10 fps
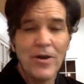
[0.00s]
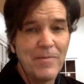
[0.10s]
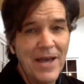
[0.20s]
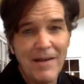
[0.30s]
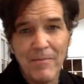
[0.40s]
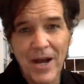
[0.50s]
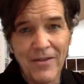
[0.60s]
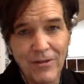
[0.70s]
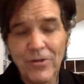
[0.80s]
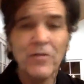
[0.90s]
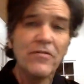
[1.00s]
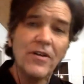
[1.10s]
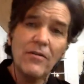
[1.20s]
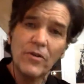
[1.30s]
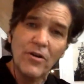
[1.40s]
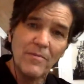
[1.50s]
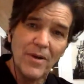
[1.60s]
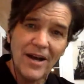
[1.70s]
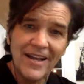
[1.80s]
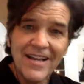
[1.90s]
going by the Louvre. We're going
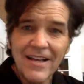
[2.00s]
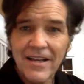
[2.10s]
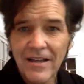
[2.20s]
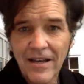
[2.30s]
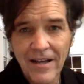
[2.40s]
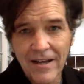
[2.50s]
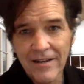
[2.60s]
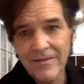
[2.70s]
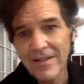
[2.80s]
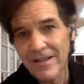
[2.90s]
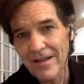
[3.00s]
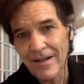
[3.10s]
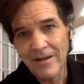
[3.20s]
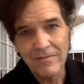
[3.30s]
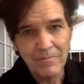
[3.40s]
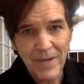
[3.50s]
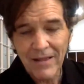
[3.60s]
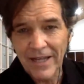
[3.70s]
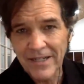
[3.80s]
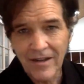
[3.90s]
by the
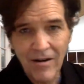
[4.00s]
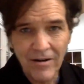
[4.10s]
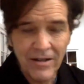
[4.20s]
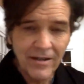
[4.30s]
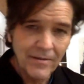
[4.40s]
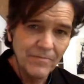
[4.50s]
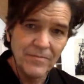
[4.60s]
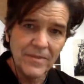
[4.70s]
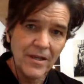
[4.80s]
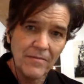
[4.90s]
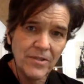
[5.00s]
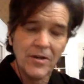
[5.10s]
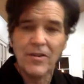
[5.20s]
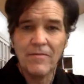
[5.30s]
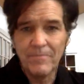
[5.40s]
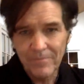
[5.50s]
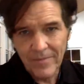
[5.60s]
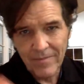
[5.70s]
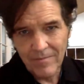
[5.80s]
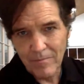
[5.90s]
Palais de the
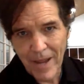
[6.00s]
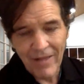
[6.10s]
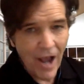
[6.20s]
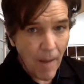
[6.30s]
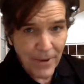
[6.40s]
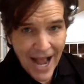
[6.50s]
Palais Opera